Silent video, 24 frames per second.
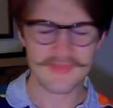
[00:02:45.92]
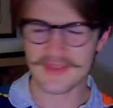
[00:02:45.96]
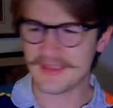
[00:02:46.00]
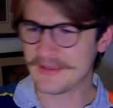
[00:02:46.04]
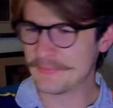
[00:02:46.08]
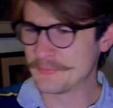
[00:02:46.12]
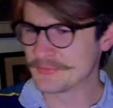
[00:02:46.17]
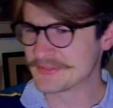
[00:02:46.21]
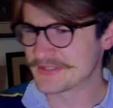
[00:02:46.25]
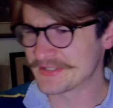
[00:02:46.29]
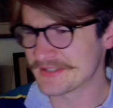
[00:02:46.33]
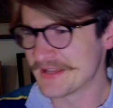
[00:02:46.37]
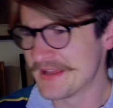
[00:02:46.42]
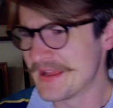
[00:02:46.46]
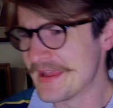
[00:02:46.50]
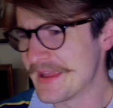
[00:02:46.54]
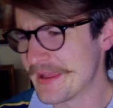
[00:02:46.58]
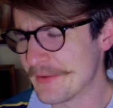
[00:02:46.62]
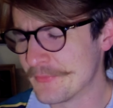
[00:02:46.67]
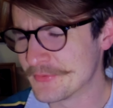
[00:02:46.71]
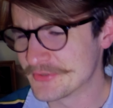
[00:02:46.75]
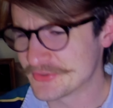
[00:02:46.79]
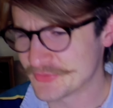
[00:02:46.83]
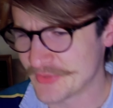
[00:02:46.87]
it was,
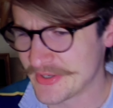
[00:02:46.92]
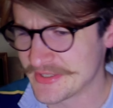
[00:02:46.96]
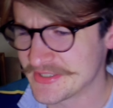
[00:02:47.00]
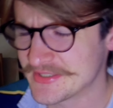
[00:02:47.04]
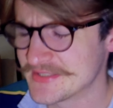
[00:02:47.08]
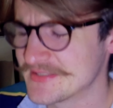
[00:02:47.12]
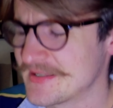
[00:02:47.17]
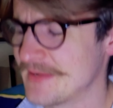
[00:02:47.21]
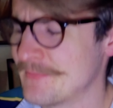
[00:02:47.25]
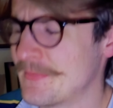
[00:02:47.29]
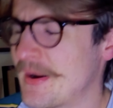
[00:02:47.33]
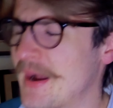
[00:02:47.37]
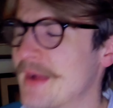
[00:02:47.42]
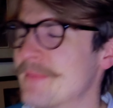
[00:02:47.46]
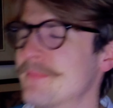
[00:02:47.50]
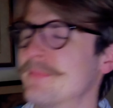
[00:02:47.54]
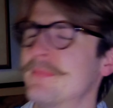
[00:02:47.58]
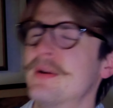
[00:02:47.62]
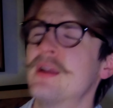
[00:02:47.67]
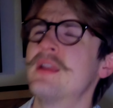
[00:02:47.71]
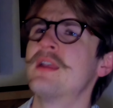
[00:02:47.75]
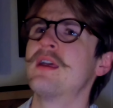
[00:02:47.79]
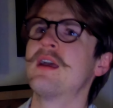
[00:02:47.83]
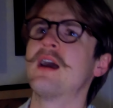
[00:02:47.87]
it was strange because I'm,
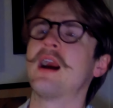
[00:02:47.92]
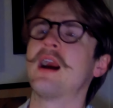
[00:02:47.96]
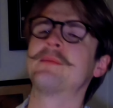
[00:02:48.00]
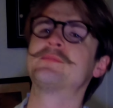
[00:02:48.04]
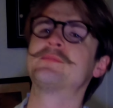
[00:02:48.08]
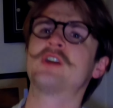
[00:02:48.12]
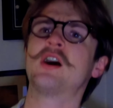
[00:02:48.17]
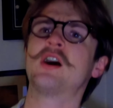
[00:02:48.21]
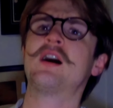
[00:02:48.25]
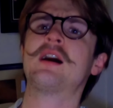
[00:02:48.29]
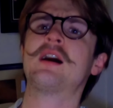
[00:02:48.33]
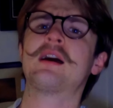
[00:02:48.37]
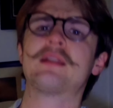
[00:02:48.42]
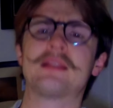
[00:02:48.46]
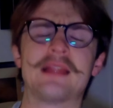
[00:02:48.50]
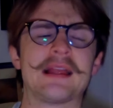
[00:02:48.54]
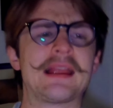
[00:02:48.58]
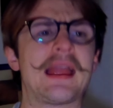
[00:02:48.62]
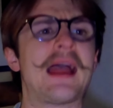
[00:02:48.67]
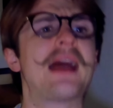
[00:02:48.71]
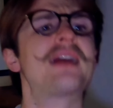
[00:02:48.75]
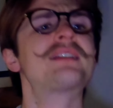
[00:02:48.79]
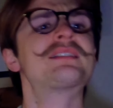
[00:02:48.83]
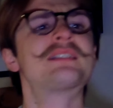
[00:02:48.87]
I'm, I'm taught,
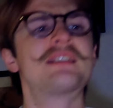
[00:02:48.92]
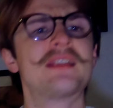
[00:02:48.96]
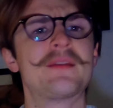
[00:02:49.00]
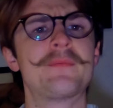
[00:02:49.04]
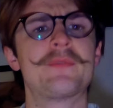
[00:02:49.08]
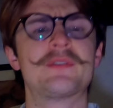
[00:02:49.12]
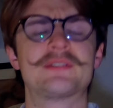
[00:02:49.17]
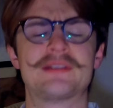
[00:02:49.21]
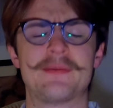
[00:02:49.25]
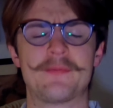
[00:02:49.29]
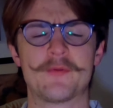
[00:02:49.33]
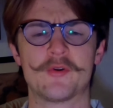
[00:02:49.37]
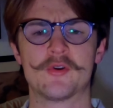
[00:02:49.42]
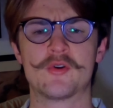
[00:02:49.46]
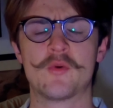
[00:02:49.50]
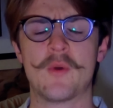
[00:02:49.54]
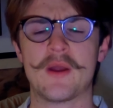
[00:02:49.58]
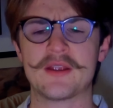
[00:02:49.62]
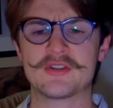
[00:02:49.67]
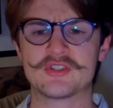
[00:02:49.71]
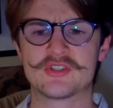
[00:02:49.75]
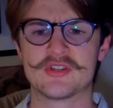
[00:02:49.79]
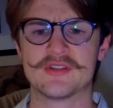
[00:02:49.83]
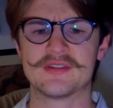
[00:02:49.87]
like asking him the typical
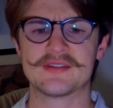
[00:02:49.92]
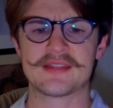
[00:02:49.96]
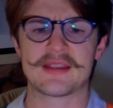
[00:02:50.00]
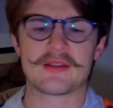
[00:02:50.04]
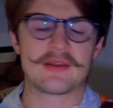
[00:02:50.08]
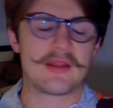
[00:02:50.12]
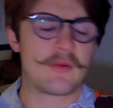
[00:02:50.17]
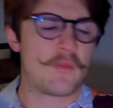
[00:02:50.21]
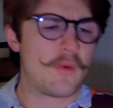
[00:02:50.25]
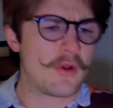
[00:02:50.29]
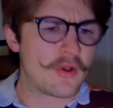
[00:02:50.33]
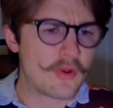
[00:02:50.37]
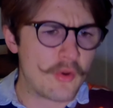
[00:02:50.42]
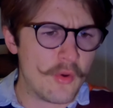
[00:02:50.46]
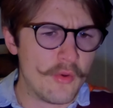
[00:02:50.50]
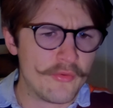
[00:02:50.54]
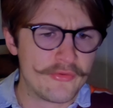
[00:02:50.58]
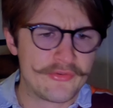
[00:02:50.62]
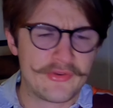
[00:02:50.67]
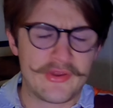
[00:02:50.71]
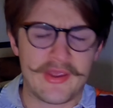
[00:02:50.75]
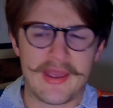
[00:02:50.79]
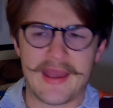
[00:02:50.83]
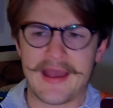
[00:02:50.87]
questions, like, like what
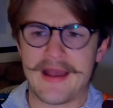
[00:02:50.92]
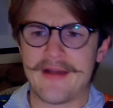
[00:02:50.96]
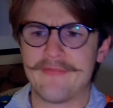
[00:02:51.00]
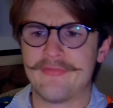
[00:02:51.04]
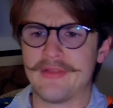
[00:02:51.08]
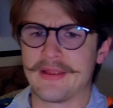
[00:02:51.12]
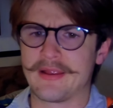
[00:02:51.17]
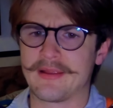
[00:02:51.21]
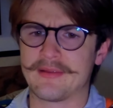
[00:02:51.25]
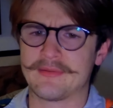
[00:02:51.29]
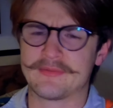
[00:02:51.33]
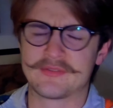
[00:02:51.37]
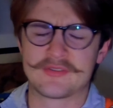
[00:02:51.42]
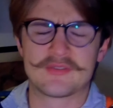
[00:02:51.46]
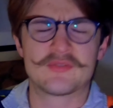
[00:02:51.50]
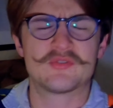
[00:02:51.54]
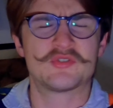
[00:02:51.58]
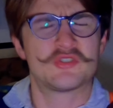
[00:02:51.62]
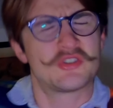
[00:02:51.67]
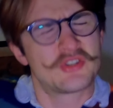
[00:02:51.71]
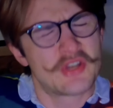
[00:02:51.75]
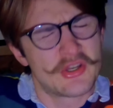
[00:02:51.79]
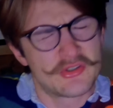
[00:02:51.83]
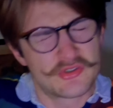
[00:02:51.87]
goals do you have? Like
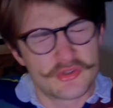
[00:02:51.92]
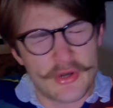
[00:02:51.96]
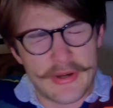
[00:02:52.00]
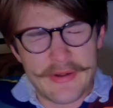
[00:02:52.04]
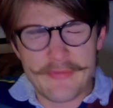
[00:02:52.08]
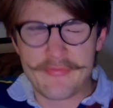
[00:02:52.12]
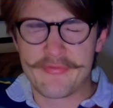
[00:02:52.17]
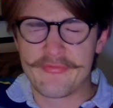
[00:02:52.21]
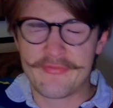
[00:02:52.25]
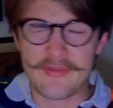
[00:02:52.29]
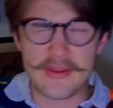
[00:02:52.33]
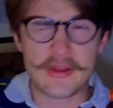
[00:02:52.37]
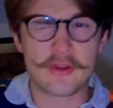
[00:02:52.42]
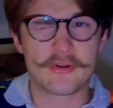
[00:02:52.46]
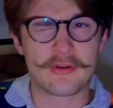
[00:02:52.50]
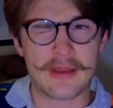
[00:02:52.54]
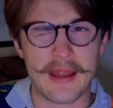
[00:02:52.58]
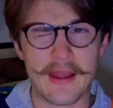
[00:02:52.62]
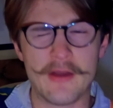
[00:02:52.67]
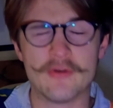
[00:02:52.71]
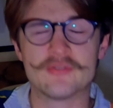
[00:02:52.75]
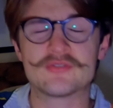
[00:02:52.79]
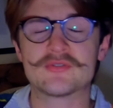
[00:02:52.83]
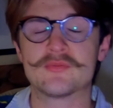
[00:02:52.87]
to try to figure
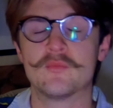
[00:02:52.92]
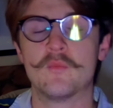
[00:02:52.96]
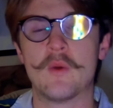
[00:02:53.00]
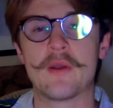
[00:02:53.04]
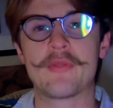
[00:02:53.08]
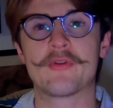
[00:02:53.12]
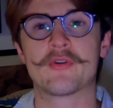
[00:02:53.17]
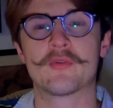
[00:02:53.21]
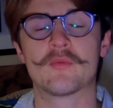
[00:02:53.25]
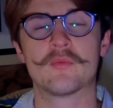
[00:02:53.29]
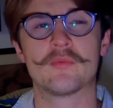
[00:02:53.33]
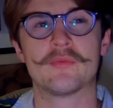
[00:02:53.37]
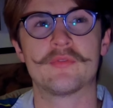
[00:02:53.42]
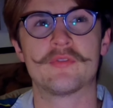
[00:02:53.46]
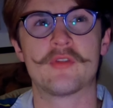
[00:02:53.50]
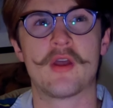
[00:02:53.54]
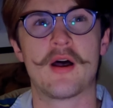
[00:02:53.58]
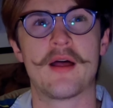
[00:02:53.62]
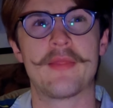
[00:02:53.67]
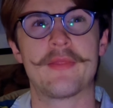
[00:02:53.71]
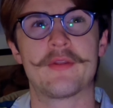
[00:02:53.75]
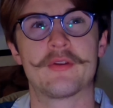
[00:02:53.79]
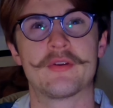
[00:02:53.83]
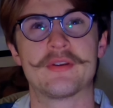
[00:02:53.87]
out whether or
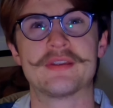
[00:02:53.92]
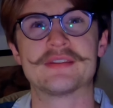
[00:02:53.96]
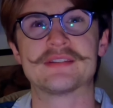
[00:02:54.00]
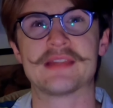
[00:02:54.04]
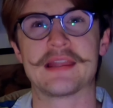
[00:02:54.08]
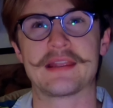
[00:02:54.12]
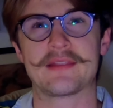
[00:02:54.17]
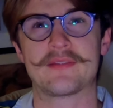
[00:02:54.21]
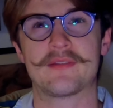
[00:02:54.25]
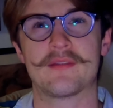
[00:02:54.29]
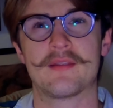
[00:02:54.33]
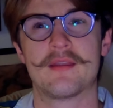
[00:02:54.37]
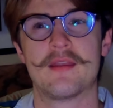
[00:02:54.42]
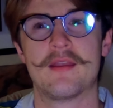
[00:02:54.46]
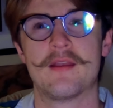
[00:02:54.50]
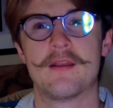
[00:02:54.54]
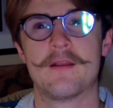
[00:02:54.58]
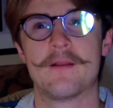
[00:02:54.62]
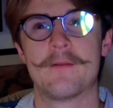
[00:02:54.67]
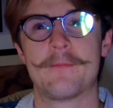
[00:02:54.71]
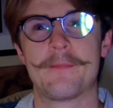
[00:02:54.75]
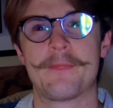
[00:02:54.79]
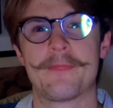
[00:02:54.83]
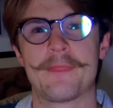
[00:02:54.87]
not there is like
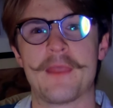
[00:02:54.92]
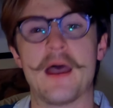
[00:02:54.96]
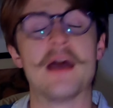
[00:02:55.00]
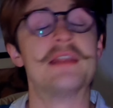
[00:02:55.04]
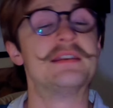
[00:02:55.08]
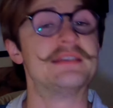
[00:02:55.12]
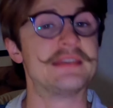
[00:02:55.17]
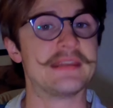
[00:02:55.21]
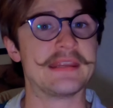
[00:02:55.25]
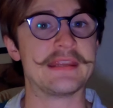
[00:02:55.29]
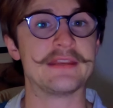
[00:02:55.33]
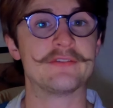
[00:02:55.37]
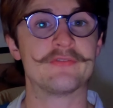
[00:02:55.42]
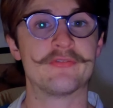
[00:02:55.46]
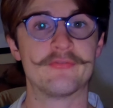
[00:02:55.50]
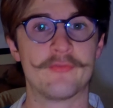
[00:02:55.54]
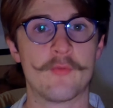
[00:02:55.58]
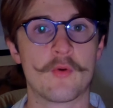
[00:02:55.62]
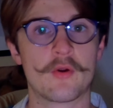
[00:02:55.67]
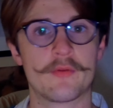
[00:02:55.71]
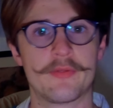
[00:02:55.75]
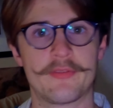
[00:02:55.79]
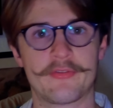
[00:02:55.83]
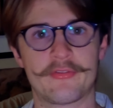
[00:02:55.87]
a need
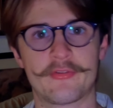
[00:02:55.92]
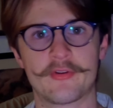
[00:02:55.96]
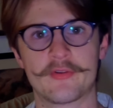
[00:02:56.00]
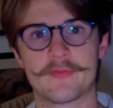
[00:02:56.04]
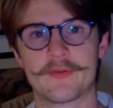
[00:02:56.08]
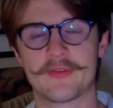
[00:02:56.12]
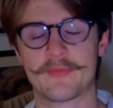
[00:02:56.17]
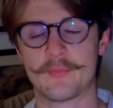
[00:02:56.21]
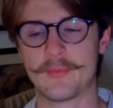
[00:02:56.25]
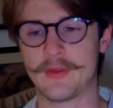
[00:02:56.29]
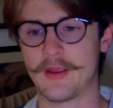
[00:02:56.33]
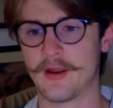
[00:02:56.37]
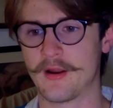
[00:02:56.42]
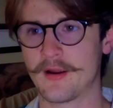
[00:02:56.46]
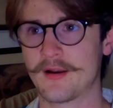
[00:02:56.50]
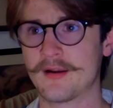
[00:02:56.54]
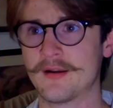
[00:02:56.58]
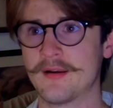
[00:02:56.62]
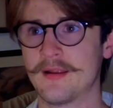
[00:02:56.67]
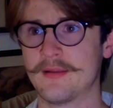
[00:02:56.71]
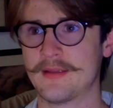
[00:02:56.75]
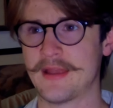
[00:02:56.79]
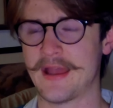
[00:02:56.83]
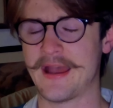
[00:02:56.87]
for the service we
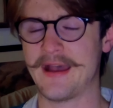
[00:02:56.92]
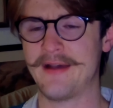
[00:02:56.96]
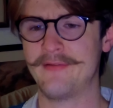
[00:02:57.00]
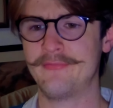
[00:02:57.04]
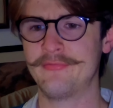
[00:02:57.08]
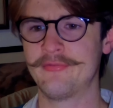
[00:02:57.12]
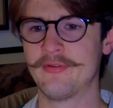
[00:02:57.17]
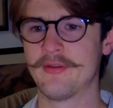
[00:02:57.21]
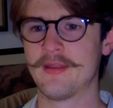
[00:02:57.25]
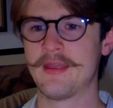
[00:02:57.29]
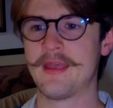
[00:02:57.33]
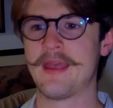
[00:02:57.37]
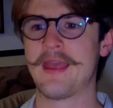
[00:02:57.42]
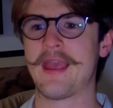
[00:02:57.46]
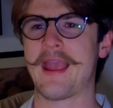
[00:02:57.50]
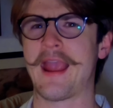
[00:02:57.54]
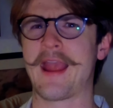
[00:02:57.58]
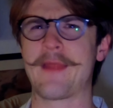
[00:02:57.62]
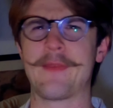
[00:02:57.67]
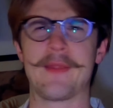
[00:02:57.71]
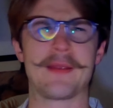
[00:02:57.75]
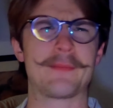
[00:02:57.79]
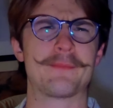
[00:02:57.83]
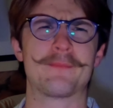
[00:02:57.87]
are have.
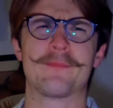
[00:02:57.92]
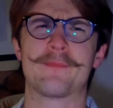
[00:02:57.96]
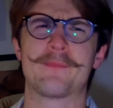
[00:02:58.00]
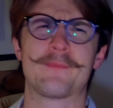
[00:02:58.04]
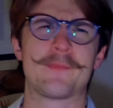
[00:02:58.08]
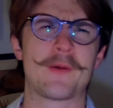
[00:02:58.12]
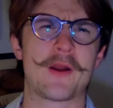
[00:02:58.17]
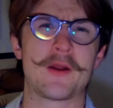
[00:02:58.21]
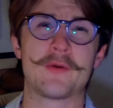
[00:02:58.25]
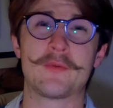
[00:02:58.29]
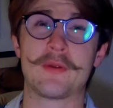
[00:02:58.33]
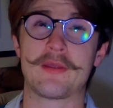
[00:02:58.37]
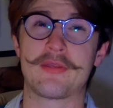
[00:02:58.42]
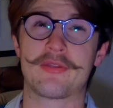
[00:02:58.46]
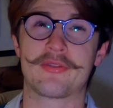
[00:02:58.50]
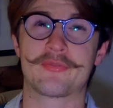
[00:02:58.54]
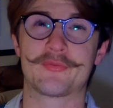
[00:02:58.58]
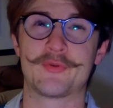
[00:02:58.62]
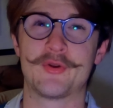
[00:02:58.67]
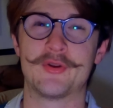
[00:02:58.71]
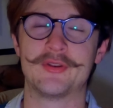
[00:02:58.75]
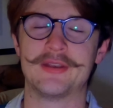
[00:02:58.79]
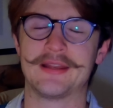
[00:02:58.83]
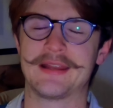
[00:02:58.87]
And like partway
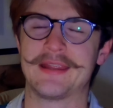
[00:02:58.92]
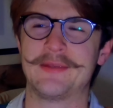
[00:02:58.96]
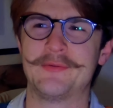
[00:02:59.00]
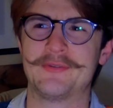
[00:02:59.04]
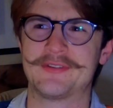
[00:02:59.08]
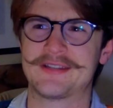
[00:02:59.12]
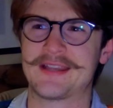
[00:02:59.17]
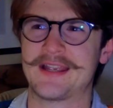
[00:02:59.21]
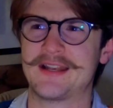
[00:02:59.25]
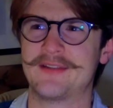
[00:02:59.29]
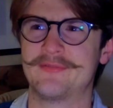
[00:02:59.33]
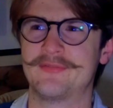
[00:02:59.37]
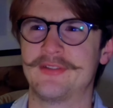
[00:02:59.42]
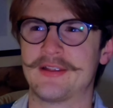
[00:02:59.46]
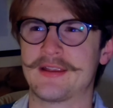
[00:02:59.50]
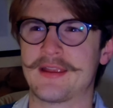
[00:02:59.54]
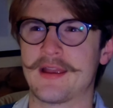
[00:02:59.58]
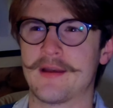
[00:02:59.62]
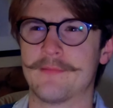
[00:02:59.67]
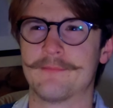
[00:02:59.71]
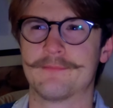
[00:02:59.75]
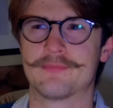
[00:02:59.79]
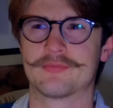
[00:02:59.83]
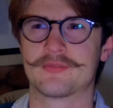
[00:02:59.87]
through it, like he was kind of like
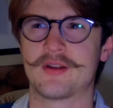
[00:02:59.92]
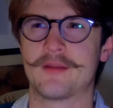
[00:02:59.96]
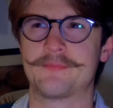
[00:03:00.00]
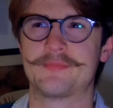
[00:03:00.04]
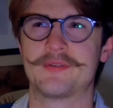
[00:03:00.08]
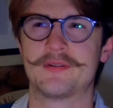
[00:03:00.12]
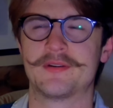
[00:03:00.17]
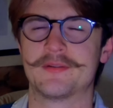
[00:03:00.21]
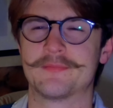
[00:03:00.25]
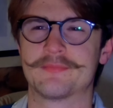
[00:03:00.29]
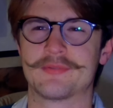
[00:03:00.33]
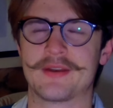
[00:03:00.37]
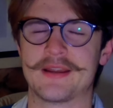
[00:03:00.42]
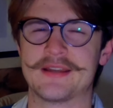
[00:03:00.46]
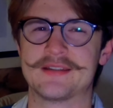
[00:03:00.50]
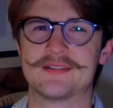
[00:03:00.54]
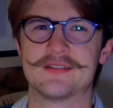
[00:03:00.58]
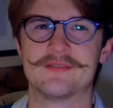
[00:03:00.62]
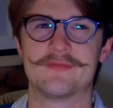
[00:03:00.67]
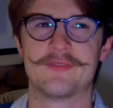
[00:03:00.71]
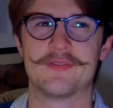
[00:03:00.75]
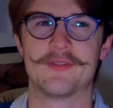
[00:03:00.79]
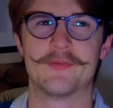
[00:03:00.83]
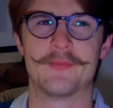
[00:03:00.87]
abrupt and
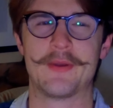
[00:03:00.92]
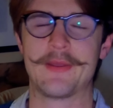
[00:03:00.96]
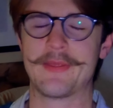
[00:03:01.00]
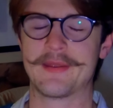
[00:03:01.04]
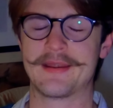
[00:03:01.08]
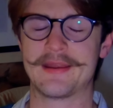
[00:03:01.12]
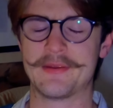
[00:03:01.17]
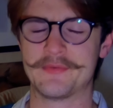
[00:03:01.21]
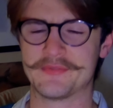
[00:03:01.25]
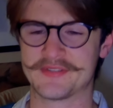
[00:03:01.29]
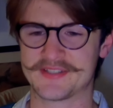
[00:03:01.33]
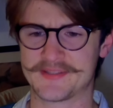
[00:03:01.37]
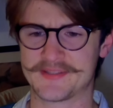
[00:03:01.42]
abrasive in the way that he was